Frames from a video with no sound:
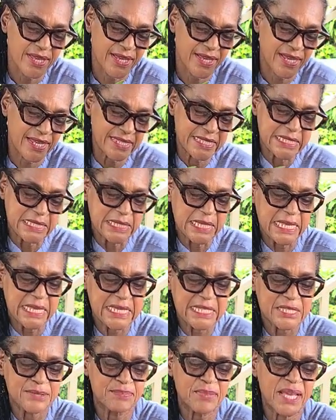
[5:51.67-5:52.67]

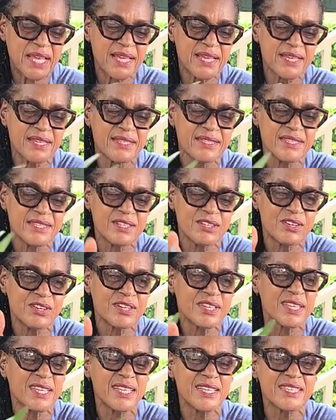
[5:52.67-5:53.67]
expand,
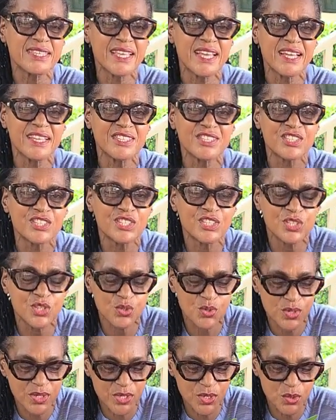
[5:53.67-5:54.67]
elongate, and
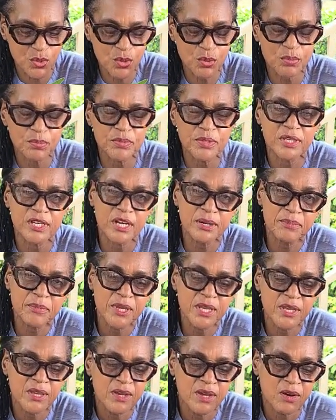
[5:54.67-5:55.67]
slowly open up
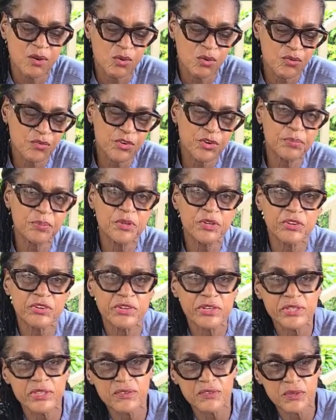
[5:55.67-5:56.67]
over a
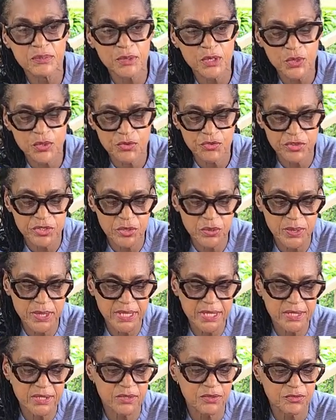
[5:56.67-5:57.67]
period of about 3
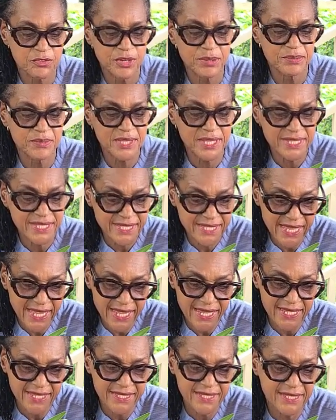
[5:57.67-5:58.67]
weeks. So from this
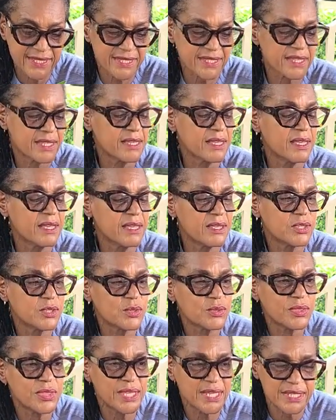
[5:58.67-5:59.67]
size
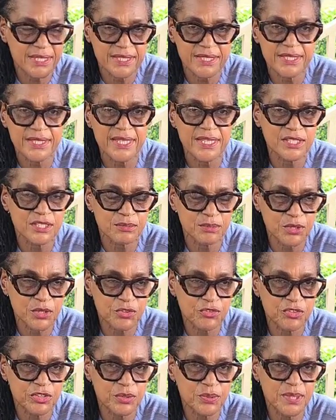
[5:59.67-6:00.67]
to this takes about
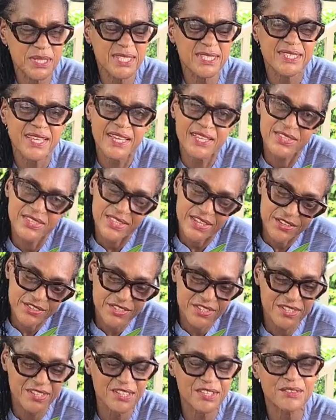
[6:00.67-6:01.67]
3 weeks, and there's
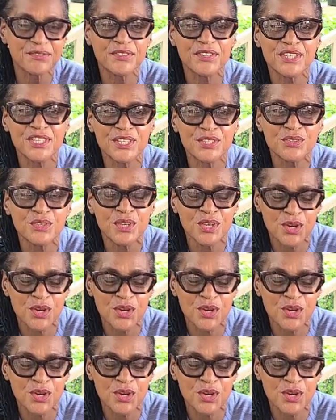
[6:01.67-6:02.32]
a lot of fun in